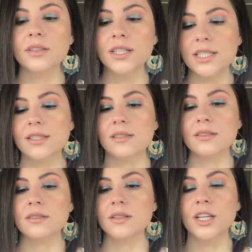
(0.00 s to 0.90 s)
It's
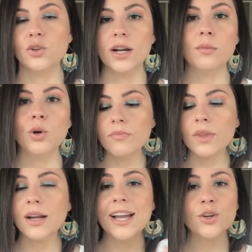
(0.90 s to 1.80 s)
incredible.
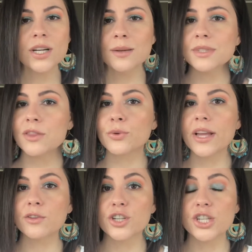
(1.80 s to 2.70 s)
I know it comes in 3
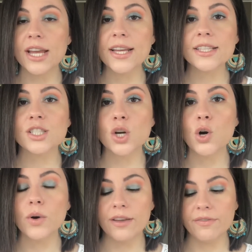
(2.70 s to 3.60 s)
other shades,
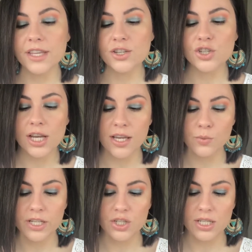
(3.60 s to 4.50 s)
so if this shade,
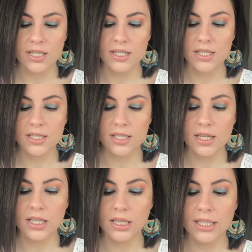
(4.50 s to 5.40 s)
which is
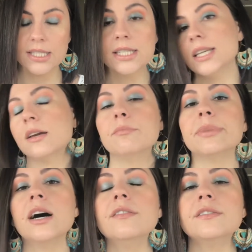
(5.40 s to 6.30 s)
Glinting
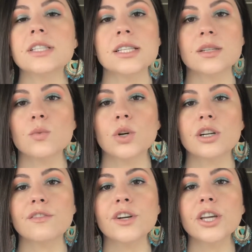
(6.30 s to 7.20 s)
Buff, doesn't
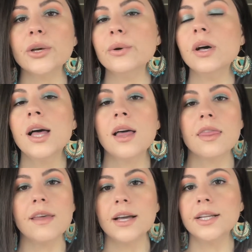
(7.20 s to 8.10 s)
work for you,
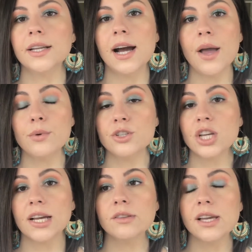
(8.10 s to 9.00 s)
then I would
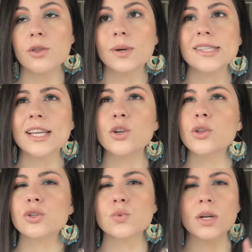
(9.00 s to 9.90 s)
check out the other ones. I know
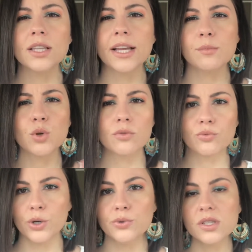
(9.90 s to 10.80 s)
there's one like more
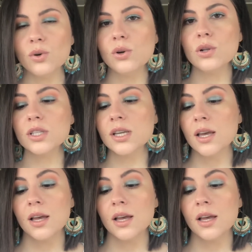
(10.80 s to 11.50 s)
rose gold.